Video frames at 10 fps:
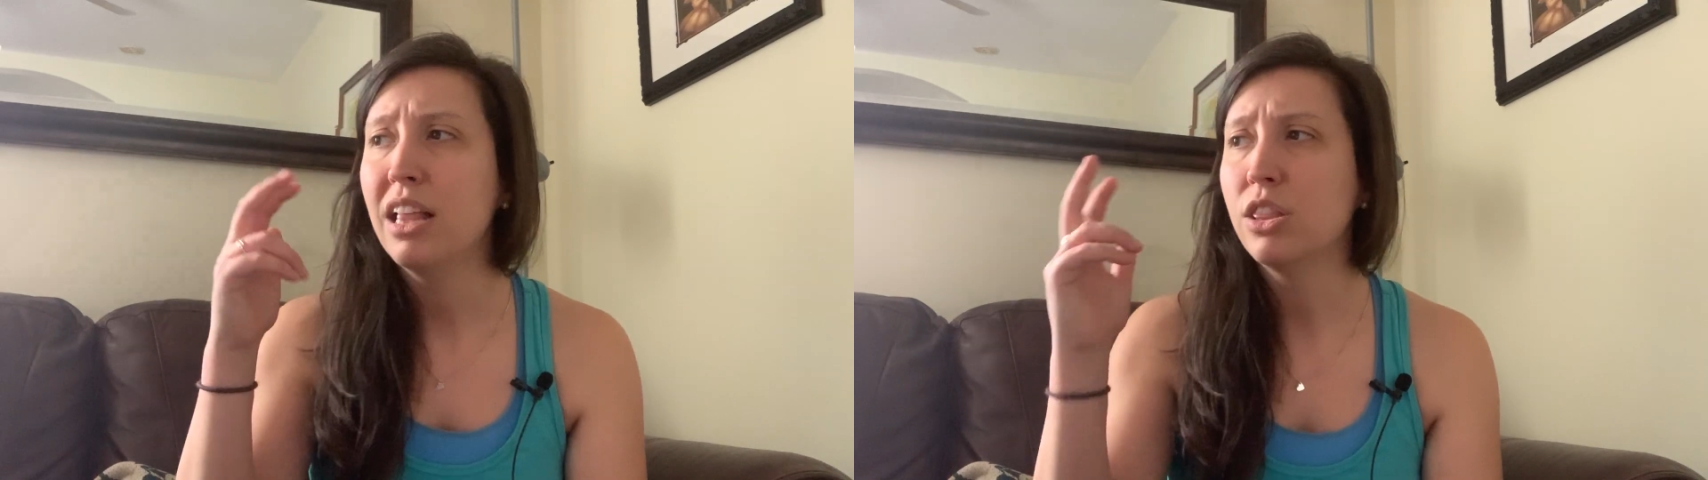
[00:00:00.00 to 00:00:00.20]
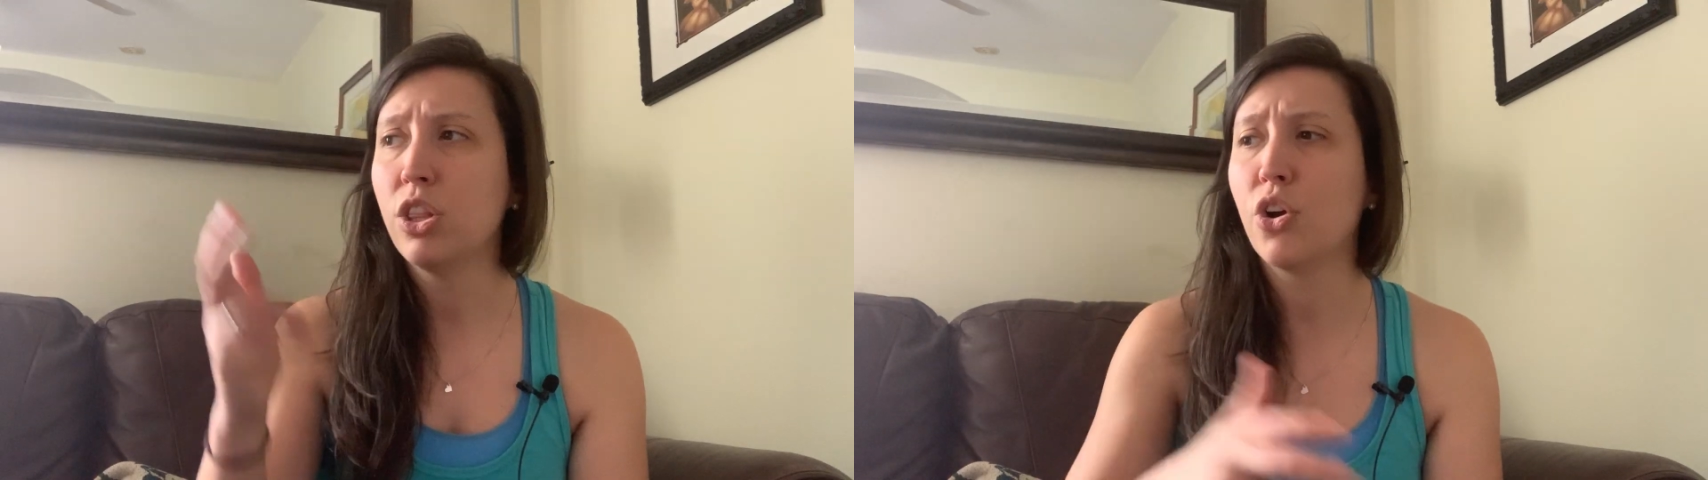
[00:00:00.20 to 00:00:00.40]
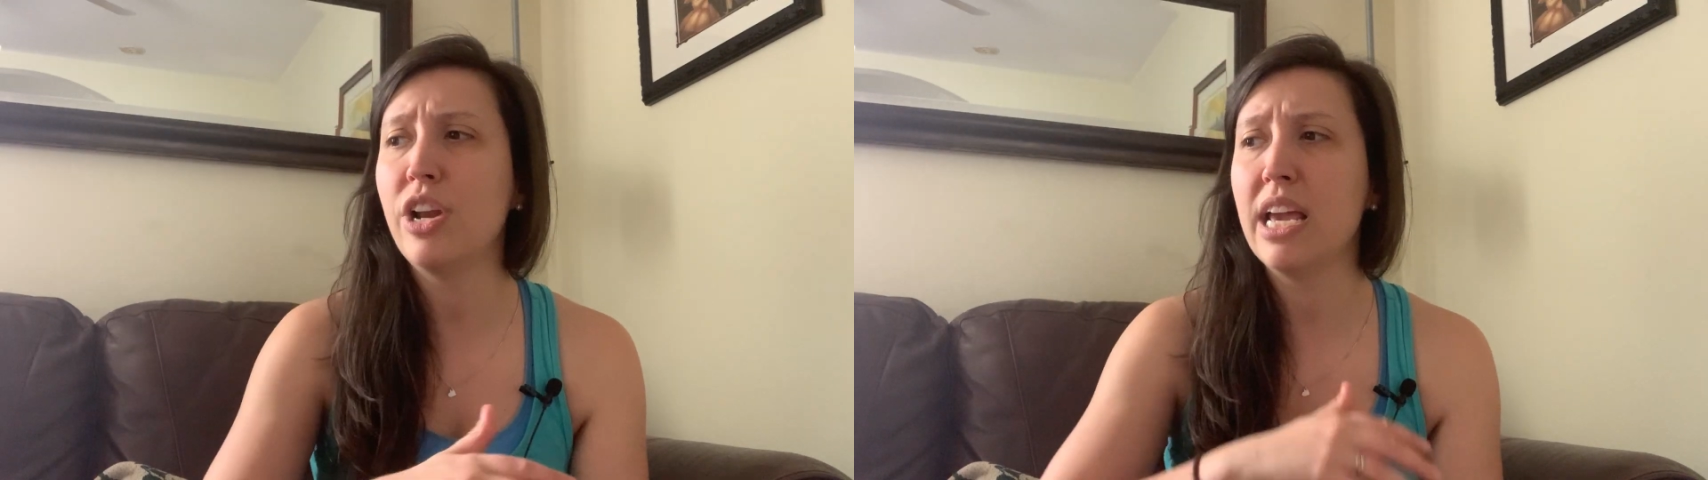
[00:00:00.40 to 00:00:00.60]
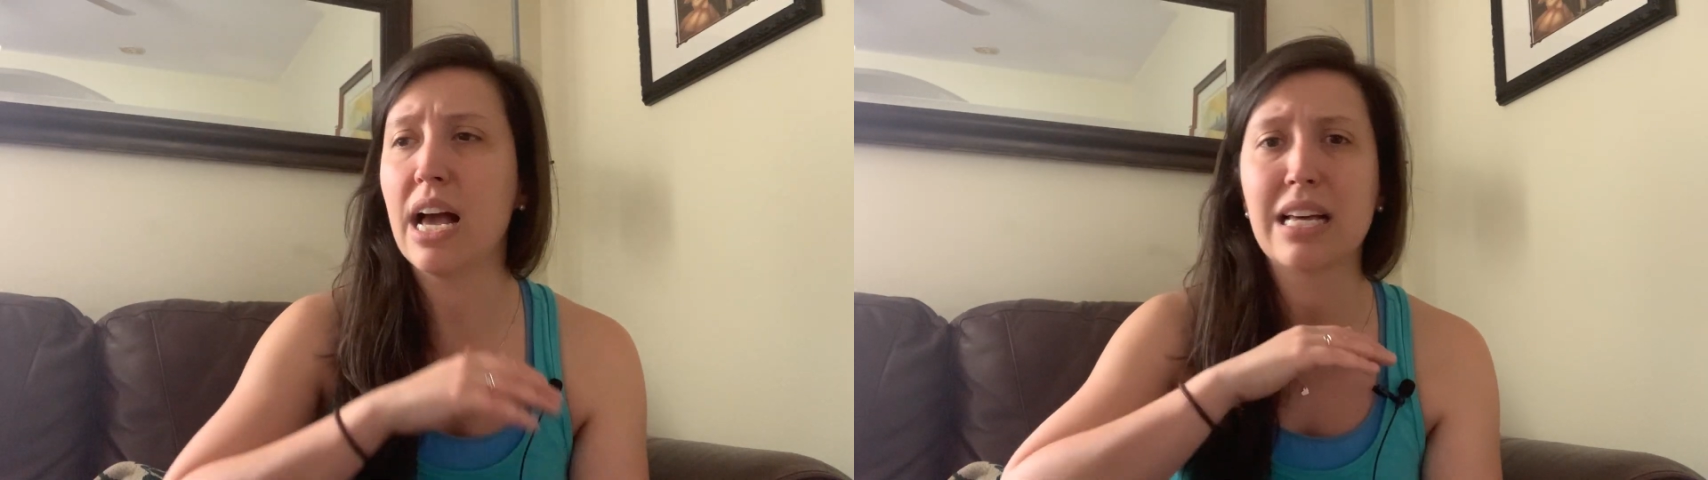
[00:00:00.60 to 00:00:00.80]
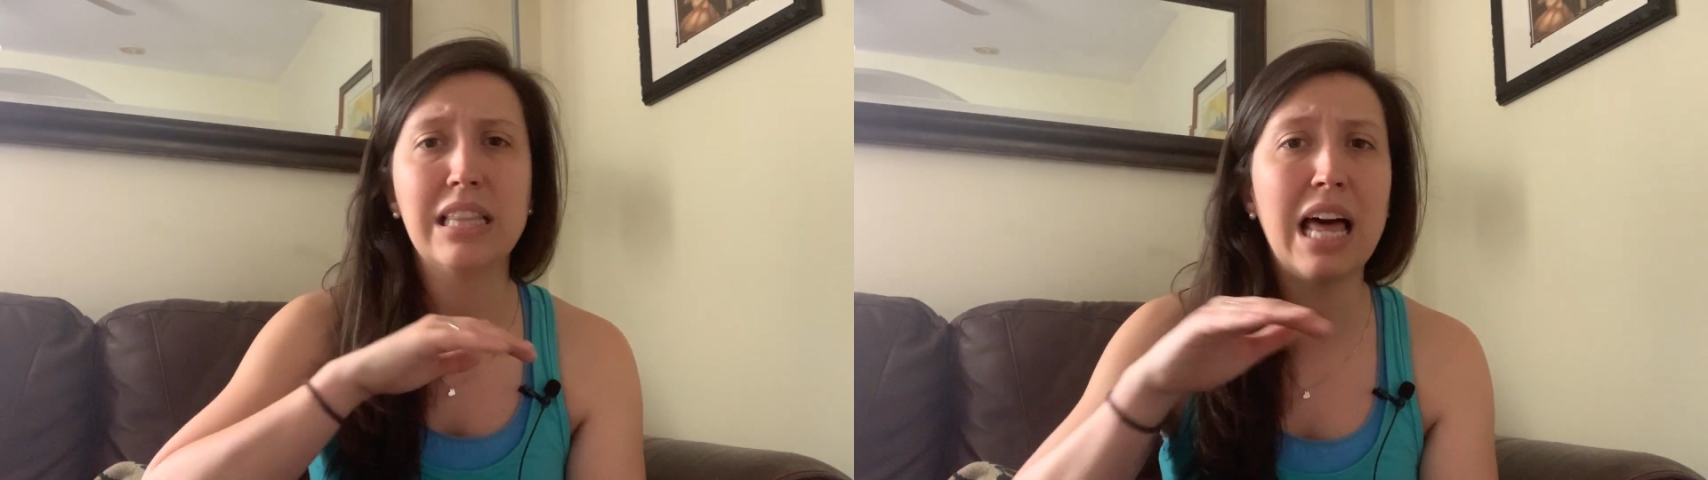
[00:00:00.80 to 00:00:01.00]
learning
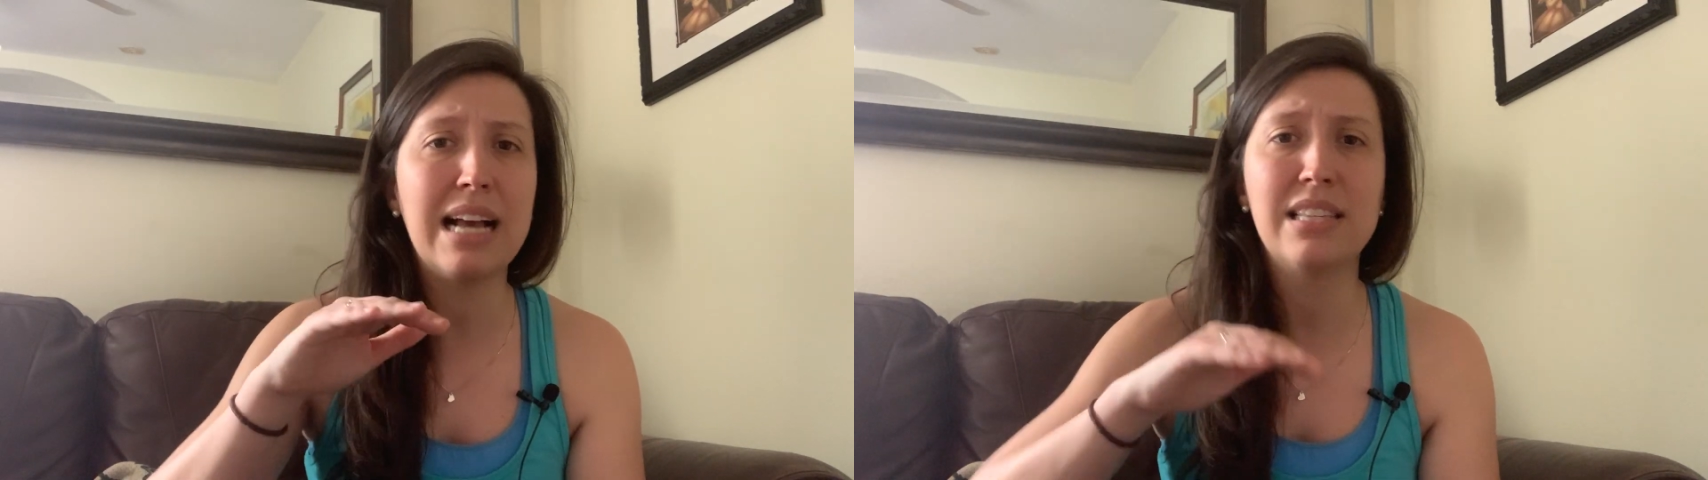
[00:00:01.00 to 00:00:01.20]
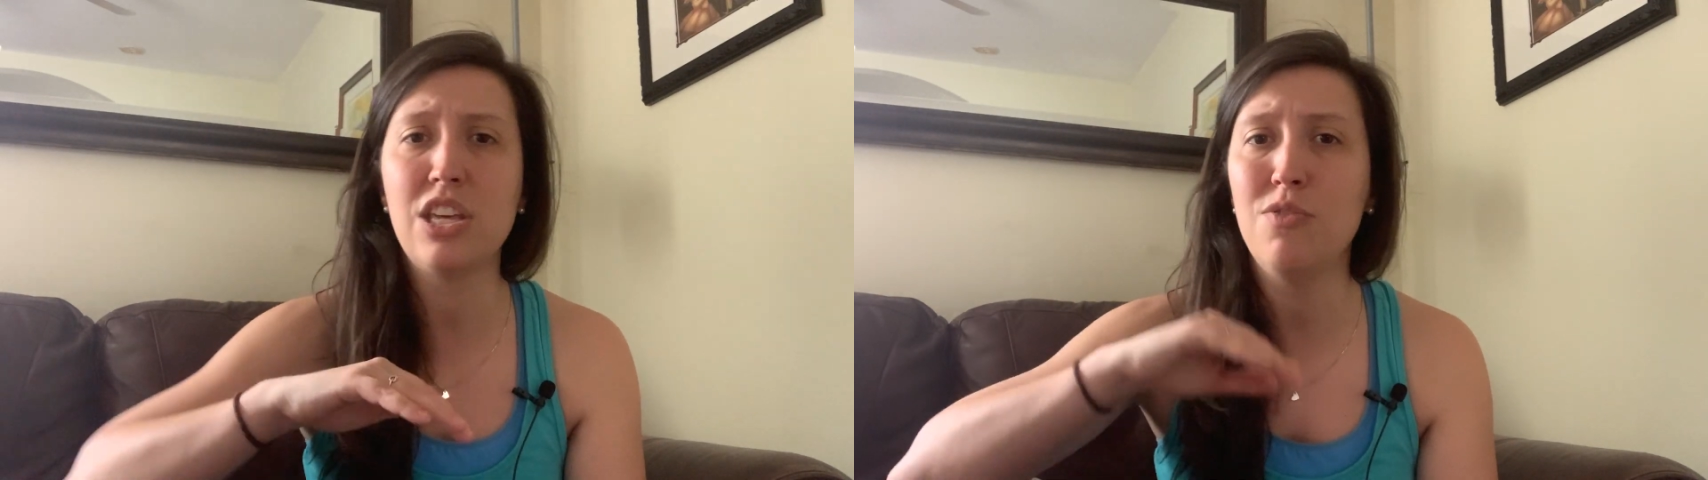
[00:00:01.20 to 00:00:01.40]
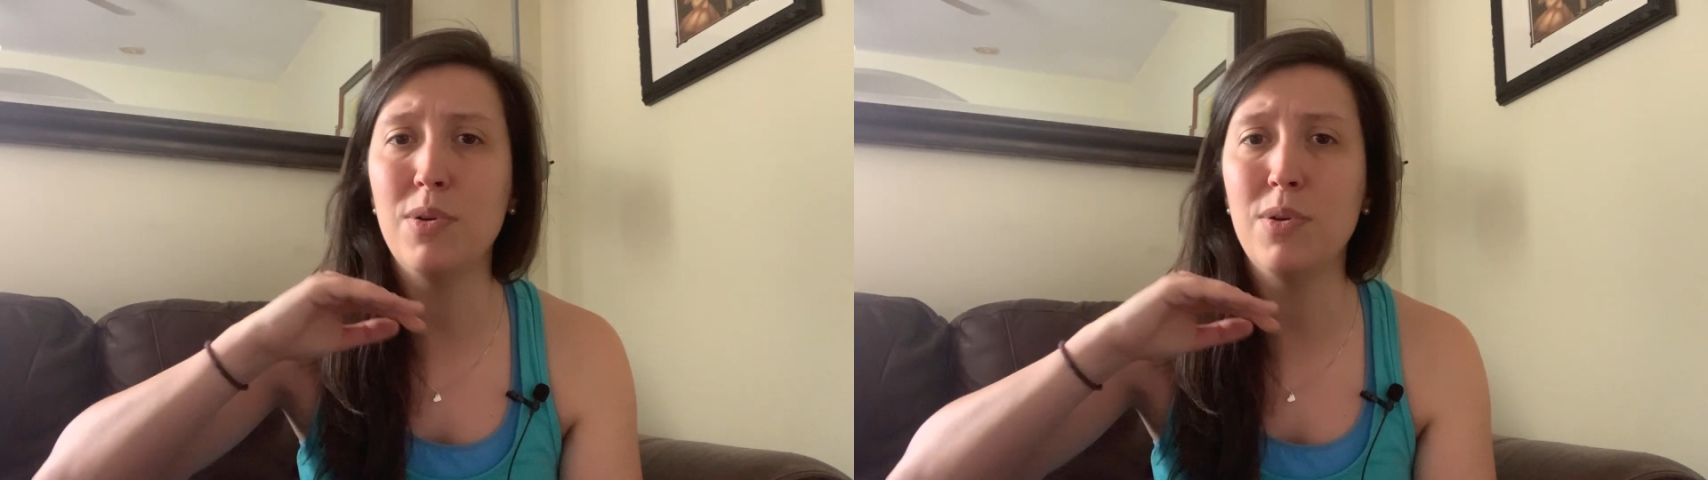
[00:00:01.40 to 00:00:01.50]
a class that you've